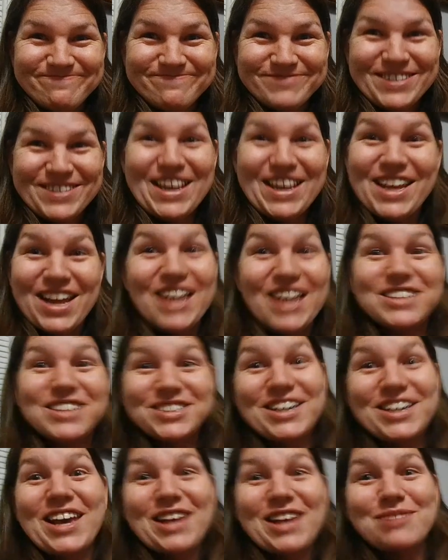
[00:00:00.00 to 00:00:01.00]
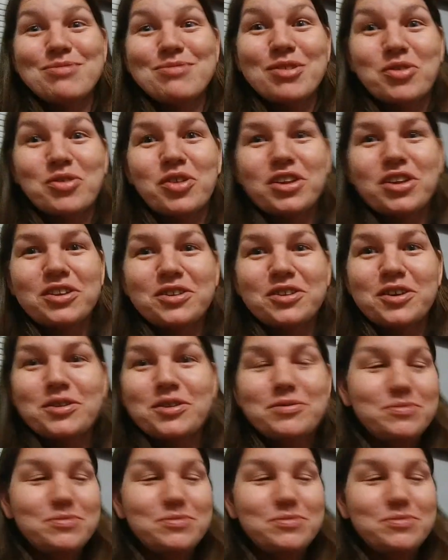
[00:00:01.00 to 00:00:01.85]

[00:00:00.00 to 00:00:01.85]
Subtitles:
It actually has been really slow.